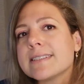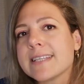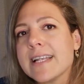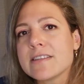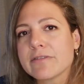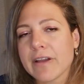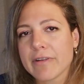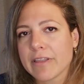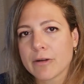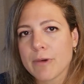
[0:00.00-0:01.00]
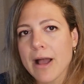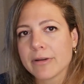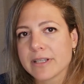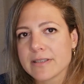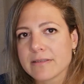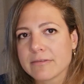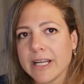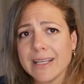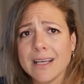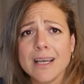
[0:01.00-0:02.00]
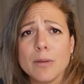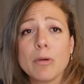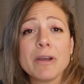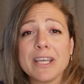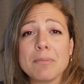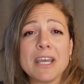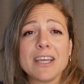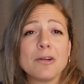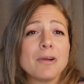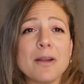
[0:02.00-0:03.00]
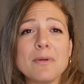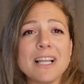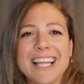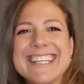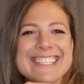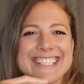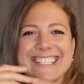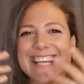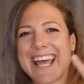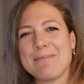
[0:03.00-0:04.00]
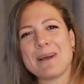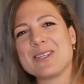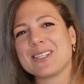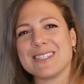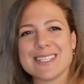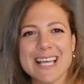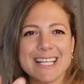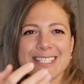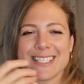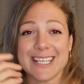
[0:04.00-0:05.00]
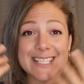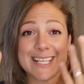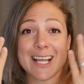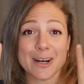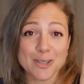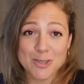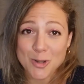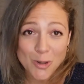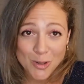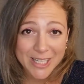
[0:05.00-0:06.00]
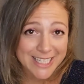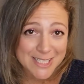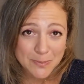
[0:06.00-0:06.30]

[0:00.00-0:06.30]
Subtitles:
sense of everything around us, right? But we can make incredible, innocent, and magical sense inside our soul and